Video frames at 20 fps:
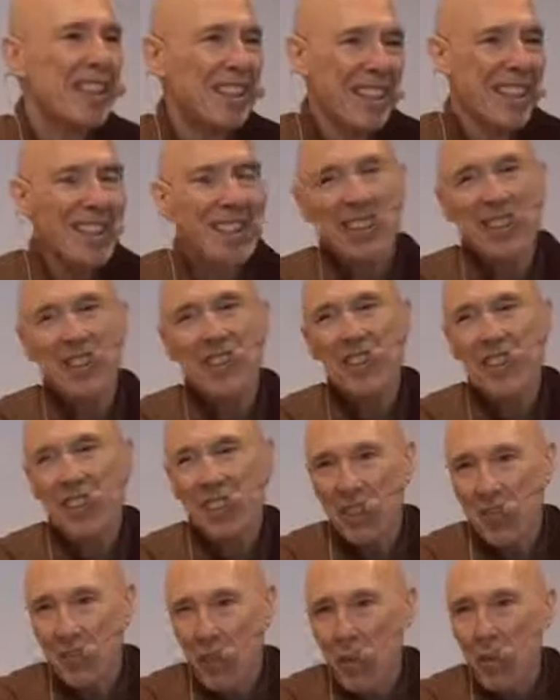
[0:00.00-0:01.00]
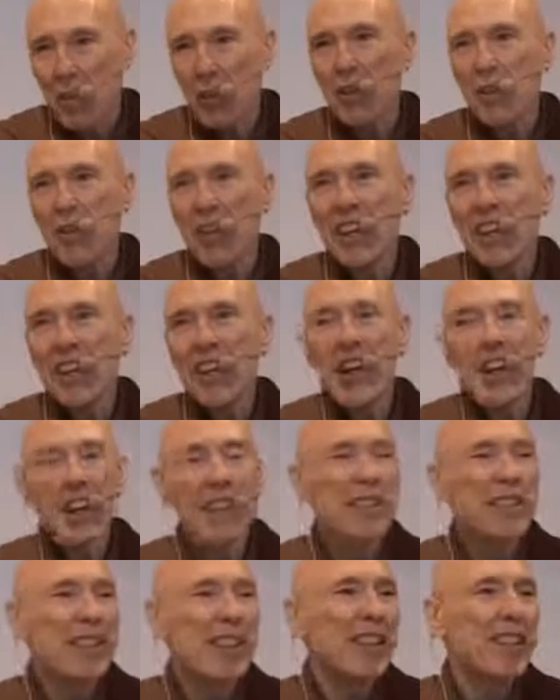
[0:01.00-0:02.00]
It'll just grow the right kind of
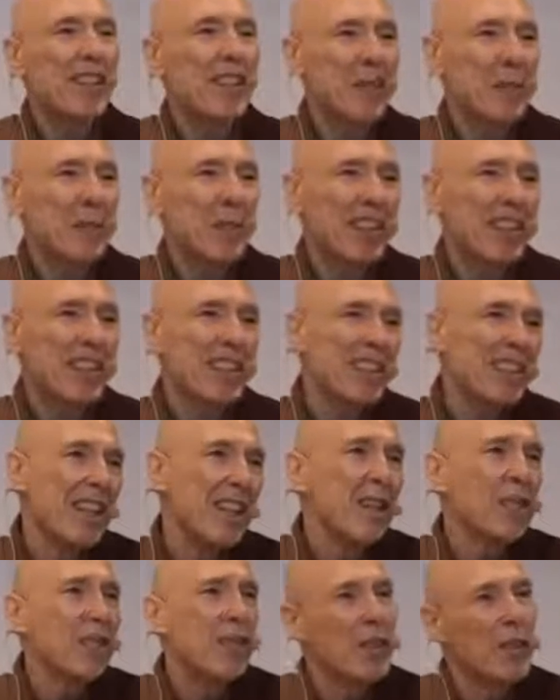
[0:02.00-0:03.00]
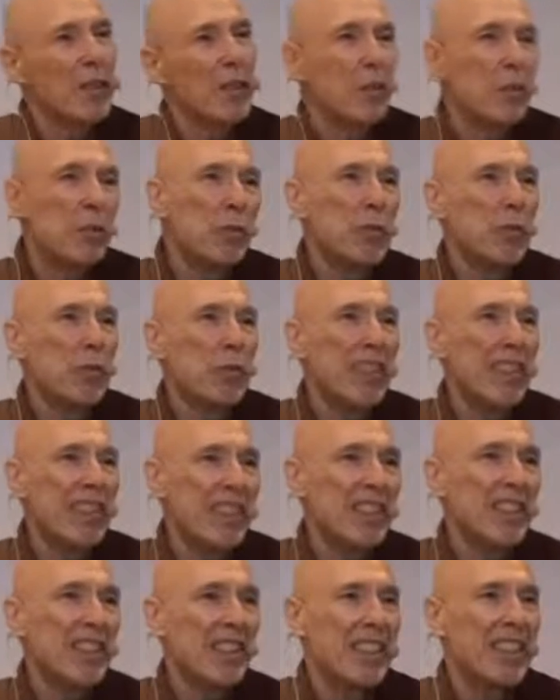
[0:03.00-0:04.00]
cells by itself, and the wound will
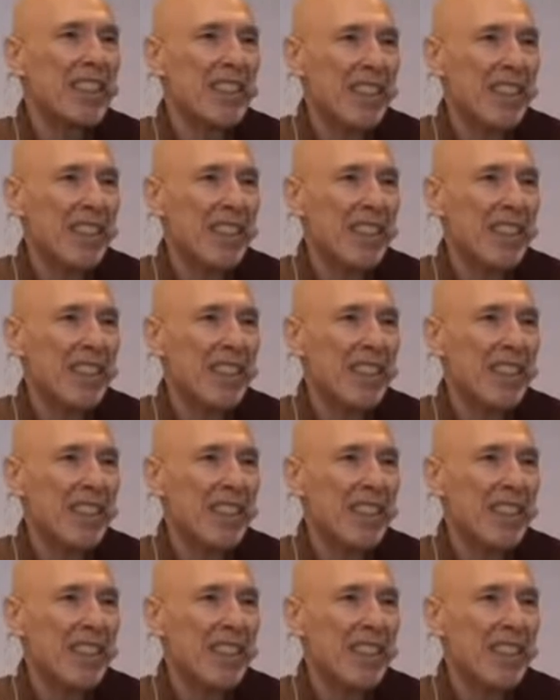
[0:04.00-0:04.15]
heal.